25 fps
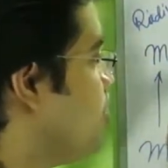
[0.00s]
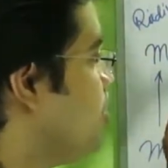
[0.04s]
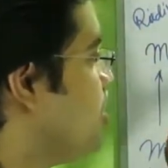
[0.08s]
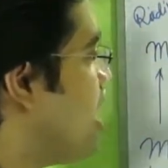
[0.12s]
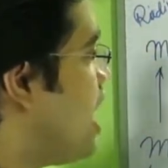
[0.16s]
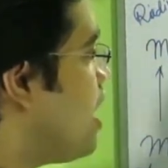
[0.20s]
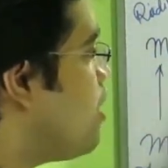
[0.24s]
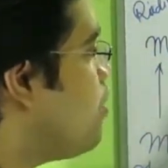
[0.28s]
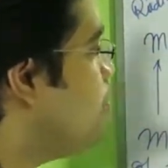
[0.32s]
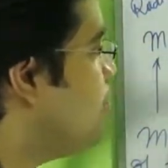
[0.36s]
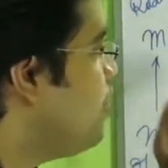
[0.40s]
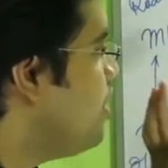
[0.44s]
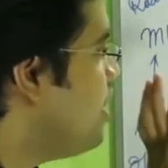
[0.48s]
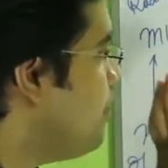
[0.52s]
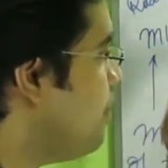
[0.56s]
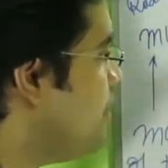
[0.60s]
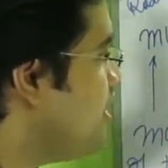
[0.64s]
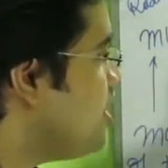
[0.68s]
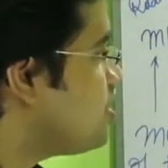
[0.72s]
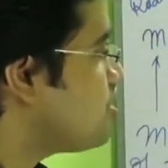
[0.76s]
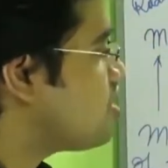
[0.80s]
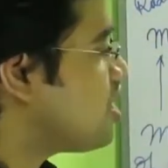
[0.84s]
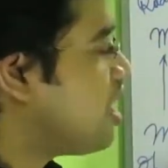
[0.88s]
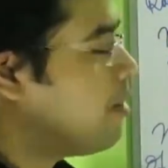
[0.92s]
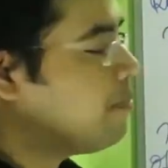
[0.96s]
there will
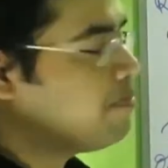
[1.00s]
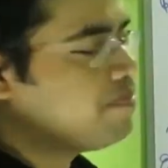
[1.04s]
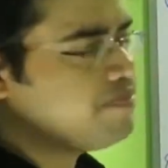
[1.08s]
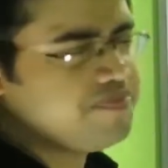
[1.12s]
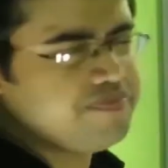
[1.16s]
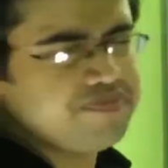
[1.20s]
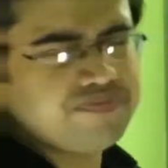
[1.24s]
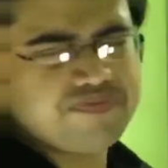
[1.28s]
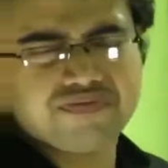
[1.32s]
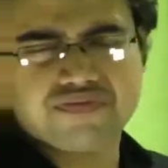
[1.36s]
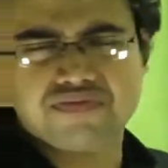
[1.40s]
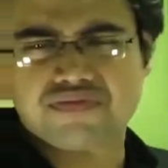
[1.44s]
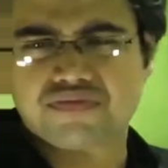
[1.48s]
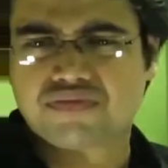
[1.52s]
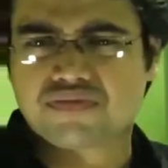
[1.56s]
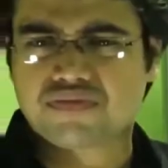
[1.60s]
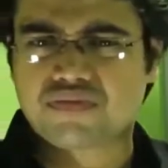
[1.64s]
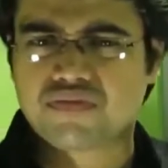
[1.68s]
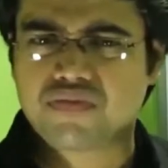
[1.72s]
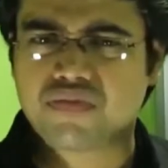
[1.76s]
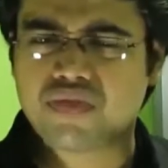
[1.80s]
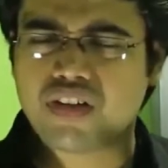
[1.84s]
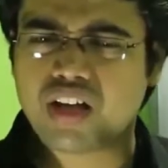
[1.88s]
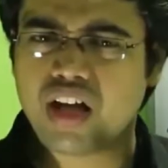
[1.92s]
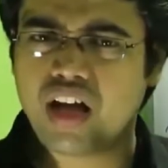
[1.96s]
be some
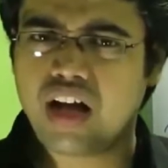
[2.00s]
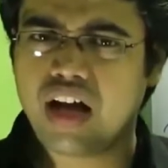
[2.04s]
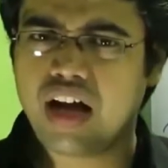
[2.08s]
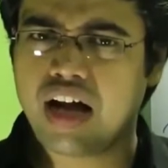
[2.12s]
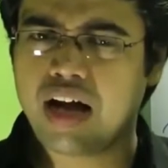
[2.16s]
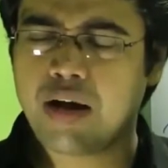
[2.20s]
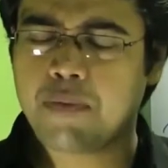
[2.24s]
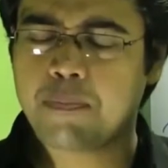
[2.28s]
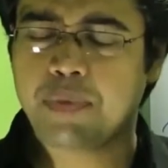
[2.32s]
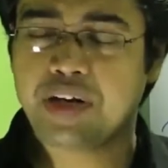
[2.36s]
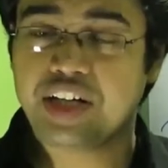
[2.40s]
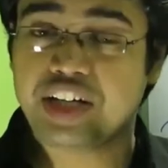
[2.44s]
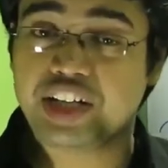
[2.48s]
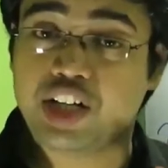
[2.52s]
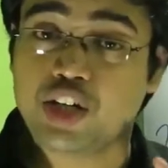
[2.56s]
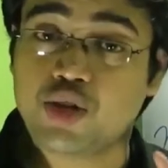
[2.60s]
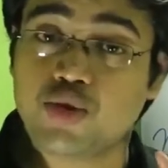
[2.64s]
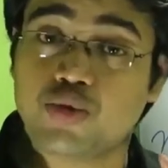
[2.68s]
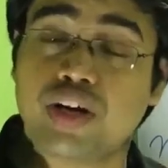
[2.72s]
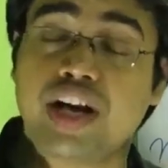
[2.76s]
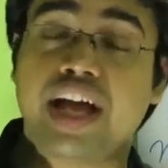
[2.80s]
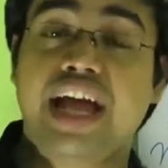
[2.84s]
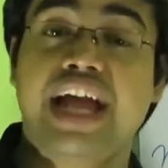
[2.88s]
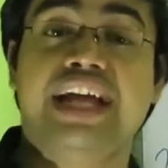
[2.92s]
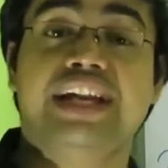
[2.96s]

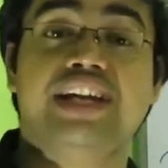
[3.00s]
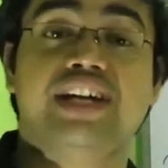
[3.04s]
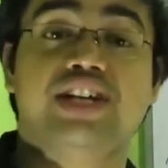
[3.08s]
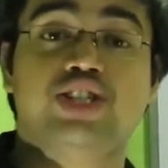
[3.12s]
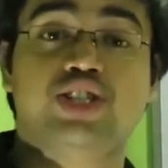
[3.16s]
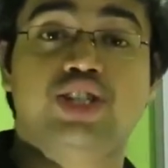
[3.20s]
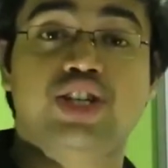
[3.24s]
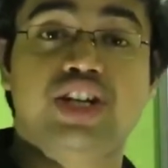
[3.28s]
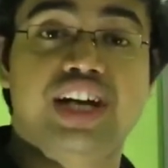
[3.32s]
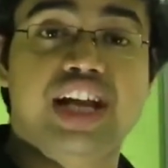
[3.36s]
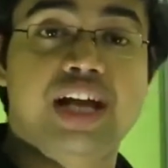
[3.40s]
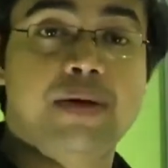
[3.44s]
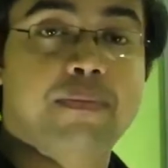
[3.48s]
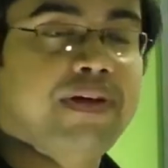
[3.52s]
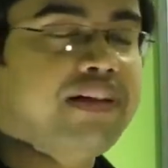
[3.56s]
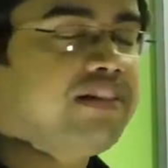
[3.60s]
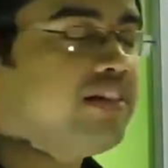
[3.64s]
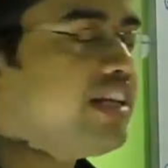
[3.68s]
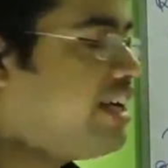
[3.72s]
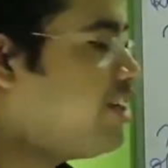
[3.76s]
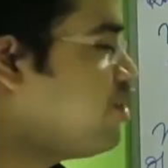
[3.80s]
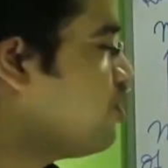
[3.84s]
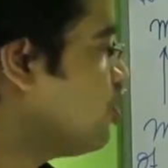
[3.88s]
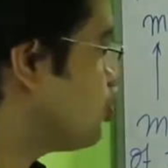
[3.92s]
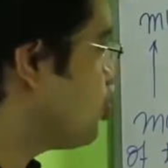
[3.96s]
particular energy level
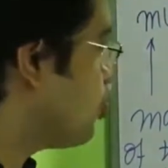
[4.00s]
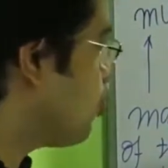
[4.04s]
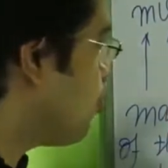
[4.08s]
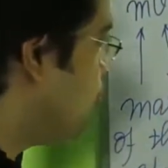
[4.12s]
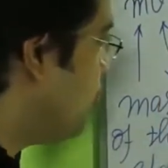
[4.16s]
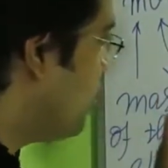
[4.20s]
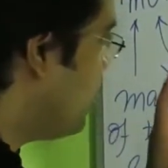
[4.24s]
that is also